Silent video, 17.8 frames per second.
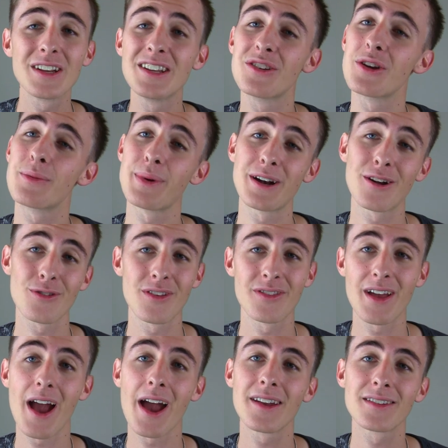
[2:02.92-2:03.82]
can you get better
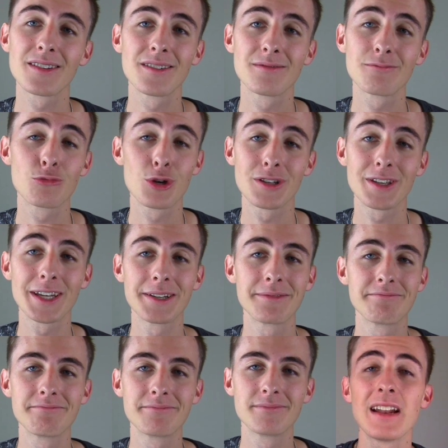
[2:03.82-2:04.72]
than that,
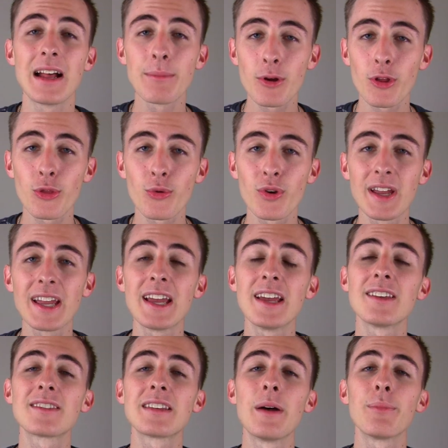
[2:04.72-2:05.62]
really? Number three
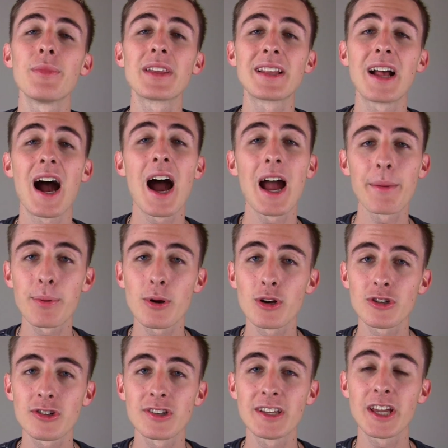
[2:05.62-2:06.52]
is something that I
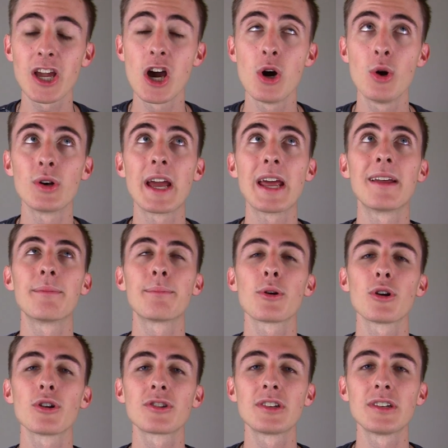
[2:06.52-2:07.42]
personally own and
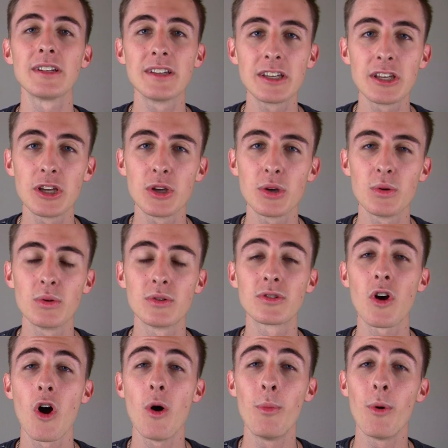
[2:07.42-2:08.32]
personally
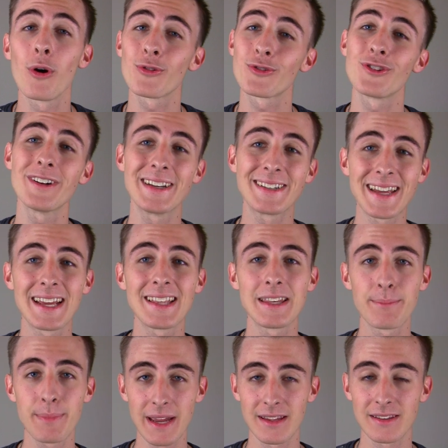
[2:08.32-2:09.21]
use almost on a
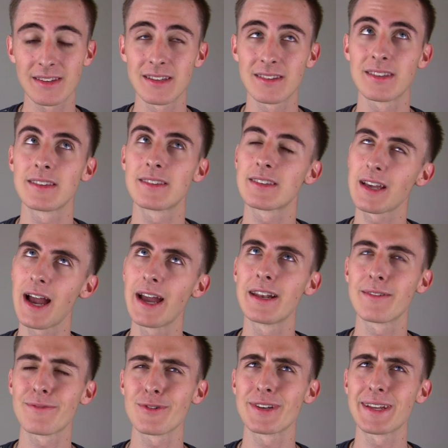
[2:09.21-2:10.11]
daily basis. It's
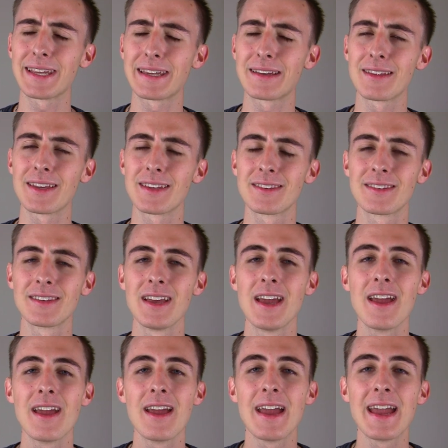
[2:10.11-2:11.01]
kind of ridiculous.
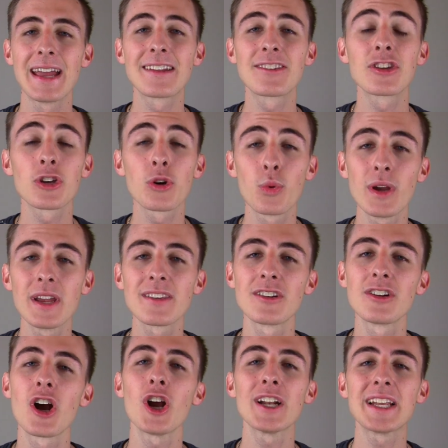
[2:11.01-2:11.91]
It's the
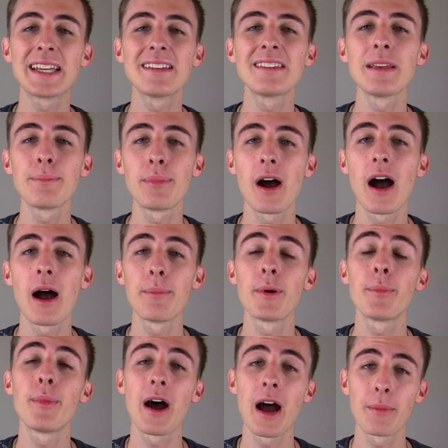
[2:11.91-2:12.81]
Cuisinart Easy
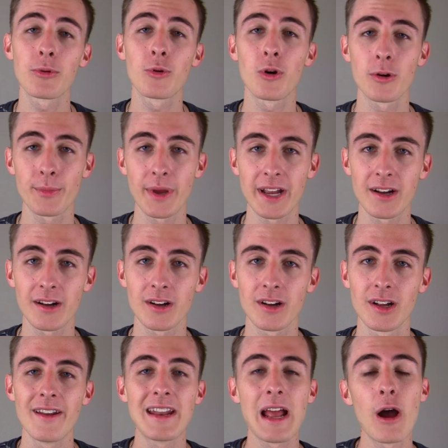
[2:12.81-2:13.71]
Pop Popcorn
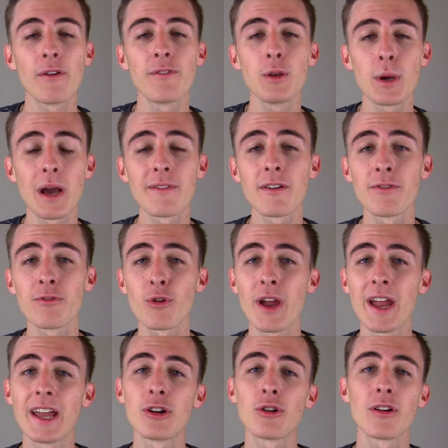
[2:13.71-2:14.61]
Maker. Now if you have a
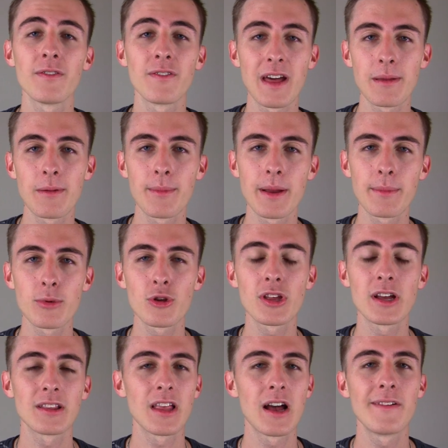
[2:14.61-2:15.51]
friend or a family member
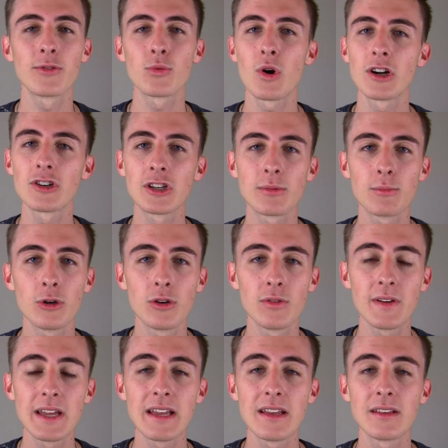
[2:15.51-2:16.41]
that loves watching
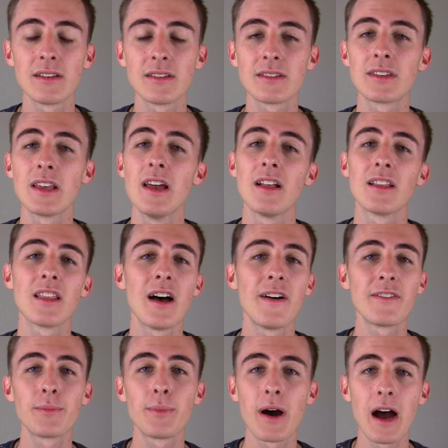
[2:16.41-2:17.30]
movies,
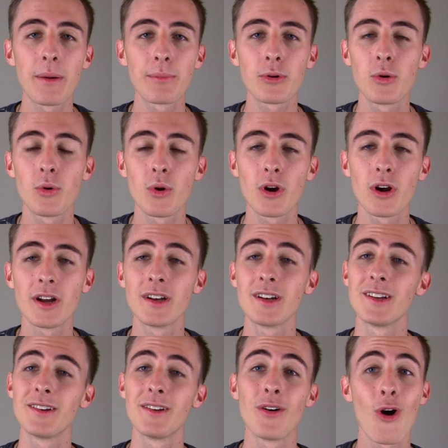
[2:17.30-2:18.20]
loves popcorn,